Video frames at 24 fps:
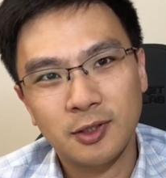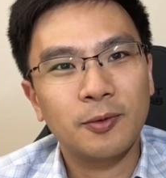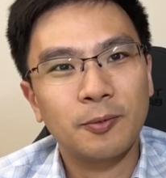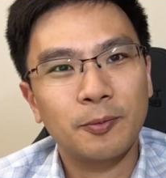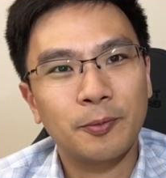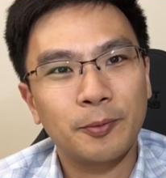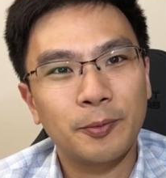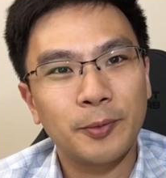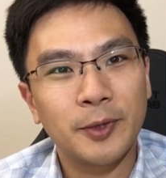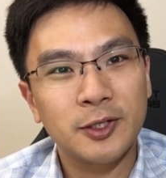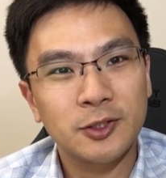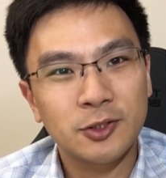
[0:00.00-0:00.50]

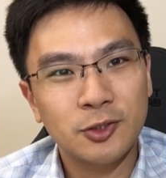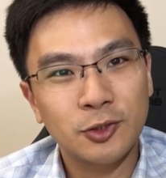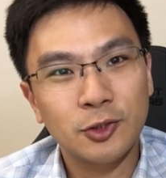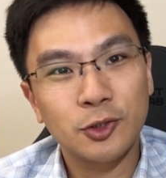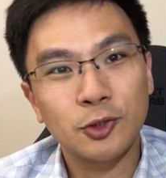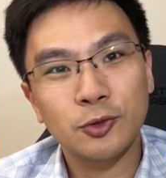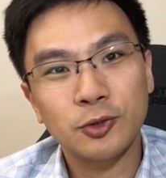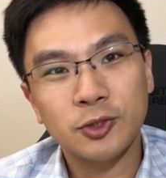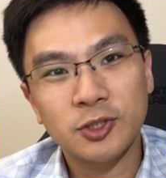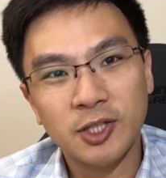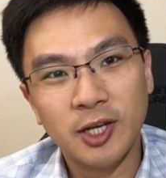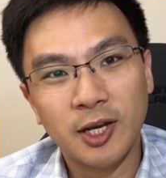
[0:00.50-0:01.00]
make sure
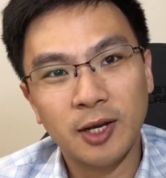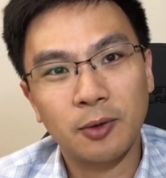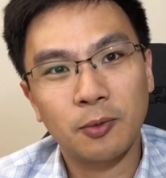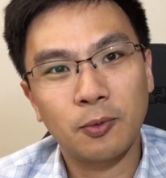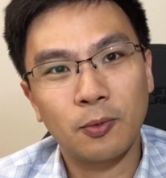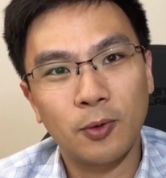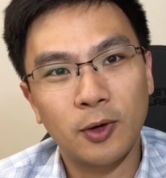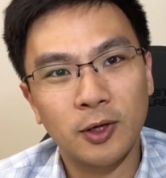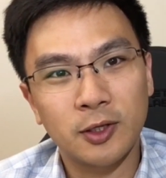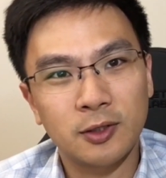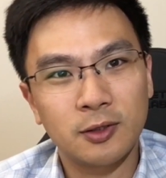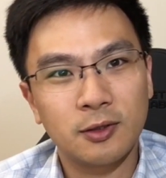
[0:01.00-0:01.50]
you check
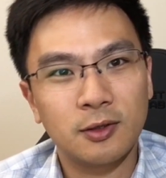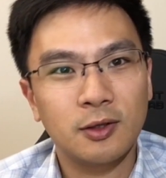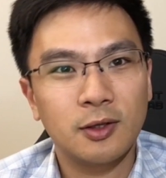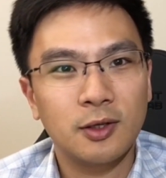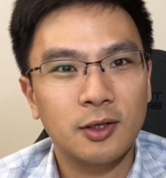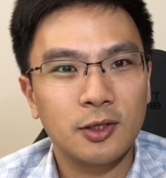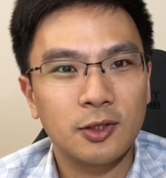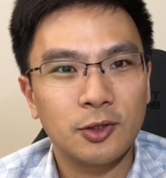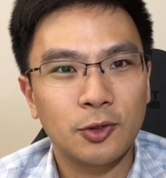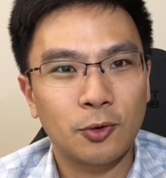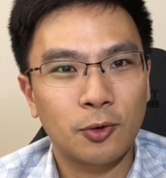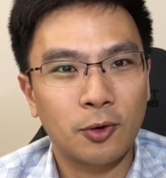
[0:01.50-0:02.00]
what
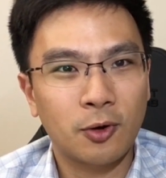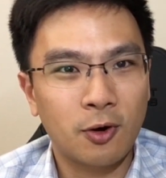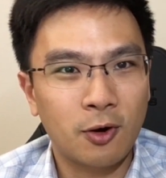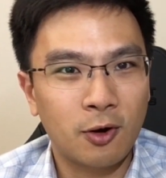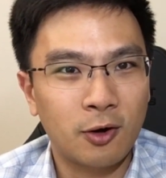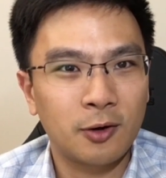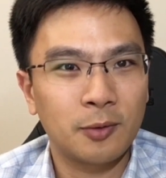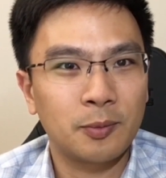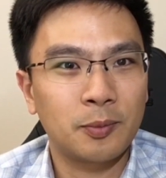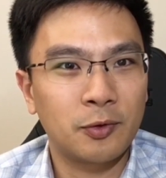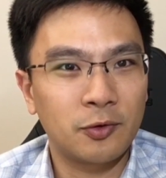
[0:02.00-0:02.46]
your card